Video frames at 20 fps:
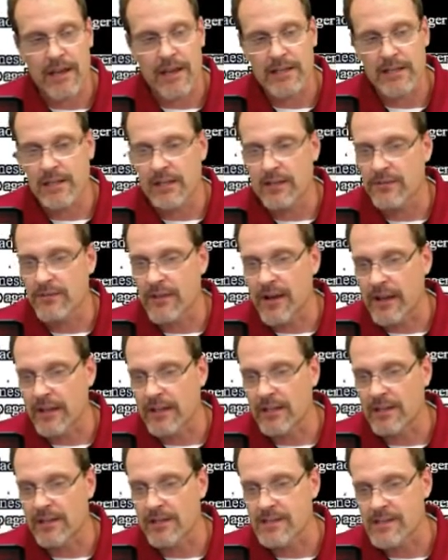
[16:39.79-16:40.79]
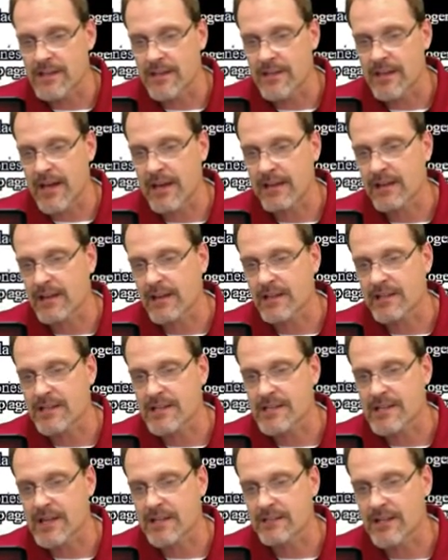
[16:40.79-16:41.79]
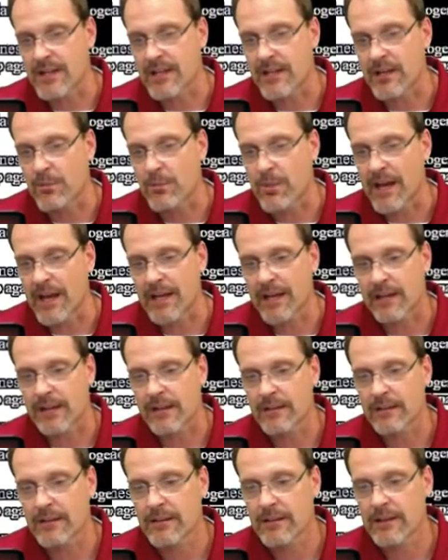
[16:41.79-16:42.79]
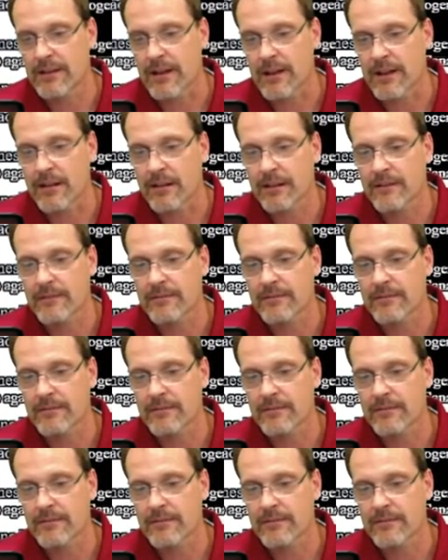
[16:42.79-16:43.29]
I need to, I need to see that. Then it just sounds like you're begging. Okay.